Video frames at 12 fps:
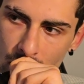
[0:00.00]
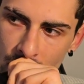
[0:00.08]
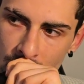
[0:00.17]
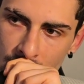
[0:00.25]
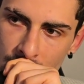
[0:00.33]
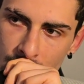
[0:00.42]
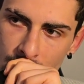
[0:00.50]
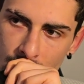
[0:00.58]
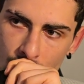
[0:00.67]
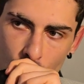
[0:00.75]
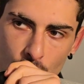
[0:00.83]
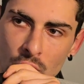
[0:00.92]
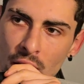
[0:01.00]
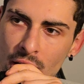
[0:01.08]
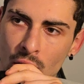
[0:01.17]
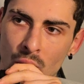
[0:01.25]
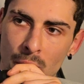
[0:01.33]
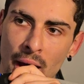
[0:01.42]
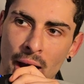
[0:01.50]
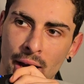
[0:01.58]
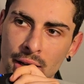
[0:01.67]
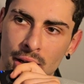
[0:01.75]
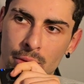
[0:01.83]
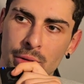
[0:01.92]
it you can't go
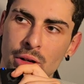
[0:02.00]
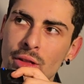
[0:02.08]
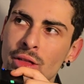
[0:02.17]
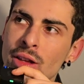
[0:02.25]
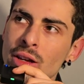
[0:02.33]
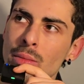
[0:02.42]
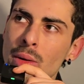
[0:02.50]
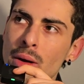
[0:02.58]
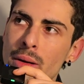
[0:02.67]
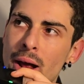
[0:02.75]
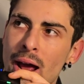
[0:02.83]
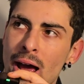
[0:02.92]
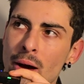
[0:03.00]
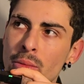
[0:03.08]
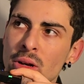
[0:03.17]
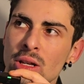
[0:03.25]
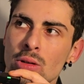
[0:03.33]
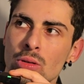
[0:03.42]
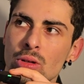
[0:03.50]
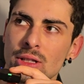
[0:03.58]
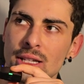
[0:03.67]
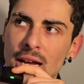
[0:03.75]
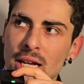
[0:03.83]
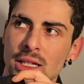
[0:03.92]
back. And when you think about how many
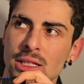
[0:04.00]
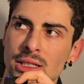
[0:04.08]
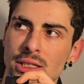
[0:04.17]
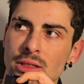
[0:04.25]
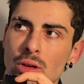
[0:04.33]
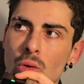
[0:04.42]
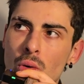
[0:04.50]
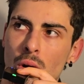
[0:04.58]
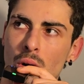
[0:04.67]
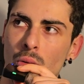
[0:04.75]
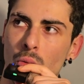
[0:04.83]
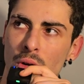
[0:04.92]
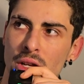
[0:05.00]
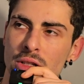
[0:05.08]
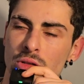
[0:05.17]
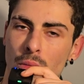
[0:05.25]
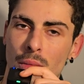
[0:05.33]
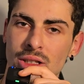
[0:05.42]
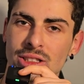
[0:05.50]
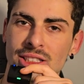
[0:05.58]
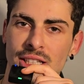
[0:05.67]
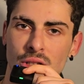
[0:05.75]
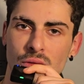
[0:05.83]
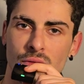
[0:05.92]
days or weeks or months
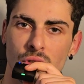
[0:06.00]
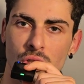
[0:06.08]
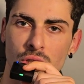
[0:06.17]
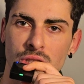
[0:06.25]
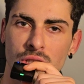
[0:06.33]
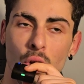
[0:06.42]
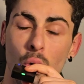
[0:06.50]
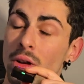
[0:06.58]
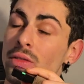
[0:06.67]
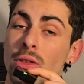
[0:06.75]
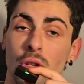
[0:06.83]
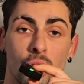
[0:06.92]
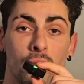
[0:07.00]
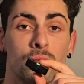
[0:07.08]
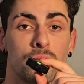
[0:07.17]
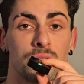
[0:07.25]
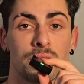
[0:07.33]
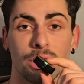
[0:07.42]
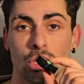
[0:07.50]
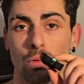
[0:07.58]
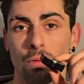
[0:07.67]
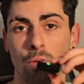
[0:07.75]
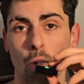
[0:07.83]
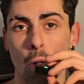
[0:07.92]
that you've just, or even years that
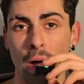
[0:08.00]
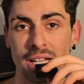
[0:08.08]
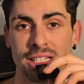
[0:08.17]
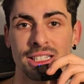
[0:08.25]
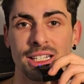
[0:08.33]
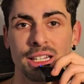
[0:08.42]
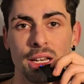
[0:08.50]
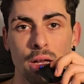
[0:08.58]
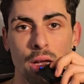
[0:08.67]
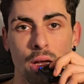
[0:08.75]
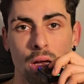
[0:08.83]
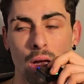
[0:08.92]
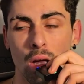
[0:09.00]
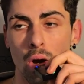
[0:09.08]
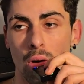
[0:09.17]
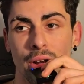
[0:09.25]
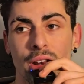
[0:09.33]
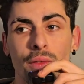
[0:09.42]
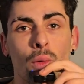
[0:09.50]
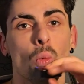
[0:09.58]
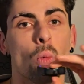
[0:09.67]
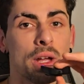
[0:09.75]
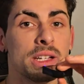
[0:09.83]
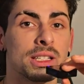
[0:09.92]
you've wasted, or not
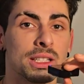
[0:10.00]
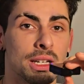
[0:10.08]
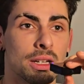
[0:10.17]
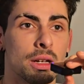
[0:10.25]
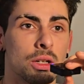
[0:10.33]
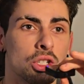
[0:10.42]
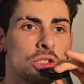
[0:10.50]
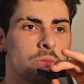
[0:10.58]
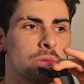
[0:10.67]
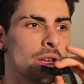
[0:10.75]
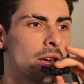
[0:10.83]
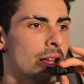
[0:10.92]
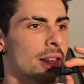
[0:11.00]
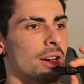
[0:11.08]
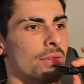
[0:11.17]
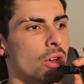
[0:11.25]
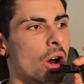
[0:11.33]
even wasted, just that have